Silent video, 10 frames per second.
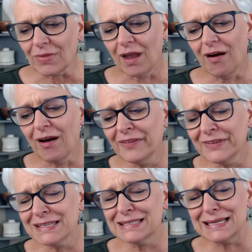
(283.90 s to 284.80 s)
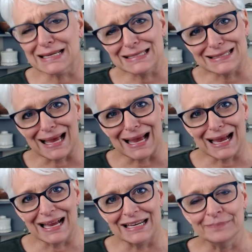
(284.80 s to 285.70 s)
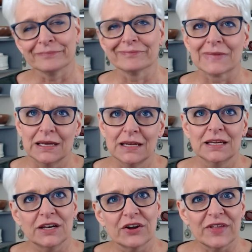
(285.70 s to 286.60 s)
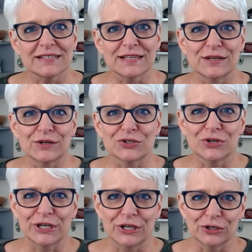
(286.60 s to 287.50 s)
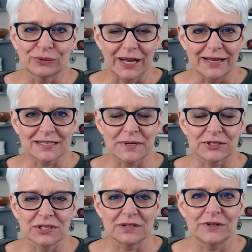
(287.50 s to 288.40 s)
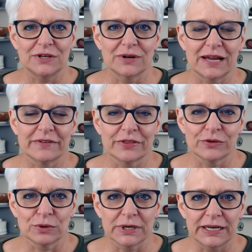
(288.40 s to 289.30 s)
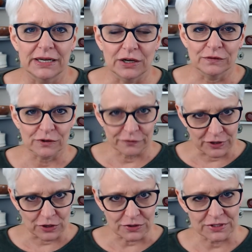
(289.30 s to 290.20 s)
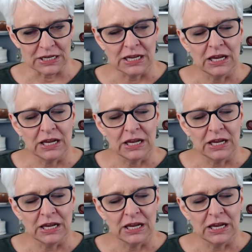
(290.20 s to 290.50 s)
On the stick side, that's a little trickier, right? Especially if you don't have authority over folks.